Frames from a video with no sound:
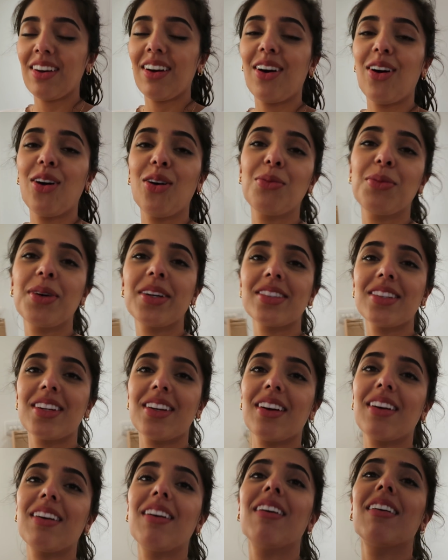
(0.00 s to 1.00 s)
Oh, Ma said
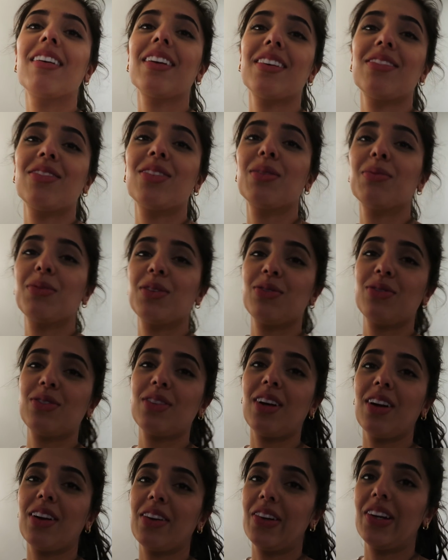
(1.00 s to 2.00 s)
I can't give them
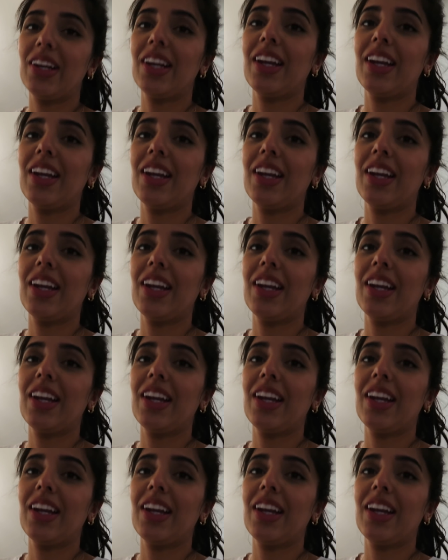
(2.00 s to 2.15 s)
iftari